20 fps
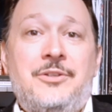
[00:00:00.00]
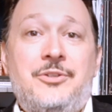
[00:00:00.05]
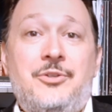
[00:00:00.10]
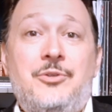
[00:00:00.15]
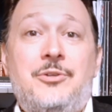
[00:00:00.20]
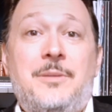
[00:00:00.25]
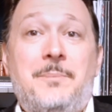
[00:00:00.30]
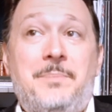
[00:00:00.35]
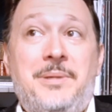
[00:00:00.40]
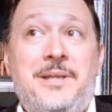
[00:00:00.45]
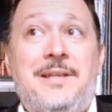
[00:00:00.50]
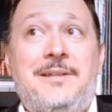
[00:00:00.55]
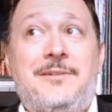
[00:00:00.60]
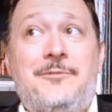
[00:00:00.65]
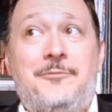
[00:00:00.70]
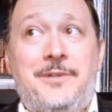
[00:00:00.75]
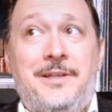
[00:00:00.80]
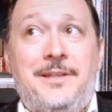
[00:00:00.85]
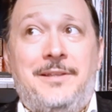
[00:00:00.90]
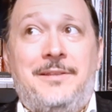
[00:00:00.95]
to
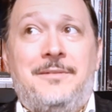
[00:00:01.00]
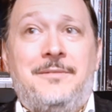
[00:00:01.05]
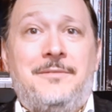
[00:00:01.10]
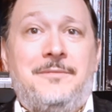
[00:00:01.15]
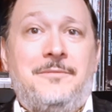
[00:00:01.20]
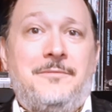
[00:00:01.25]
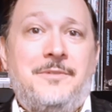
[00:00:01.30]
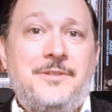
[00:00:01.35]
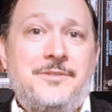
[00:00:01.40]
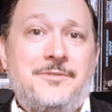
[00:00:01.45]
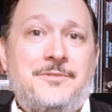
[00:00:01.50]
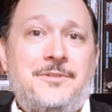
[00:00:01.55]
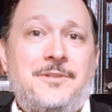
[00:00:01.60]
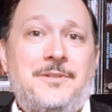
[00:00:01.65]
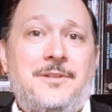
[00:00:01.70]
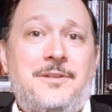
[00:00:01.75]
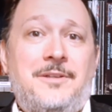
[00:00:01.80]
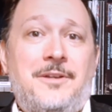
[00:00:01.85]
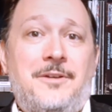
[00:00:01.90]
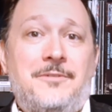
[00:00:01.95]
compete with Wizards
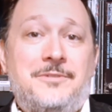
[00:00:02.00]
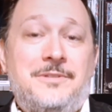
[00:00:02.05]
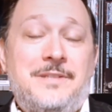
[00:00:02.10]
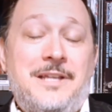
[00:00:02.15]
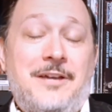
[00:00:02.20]
of the Coast.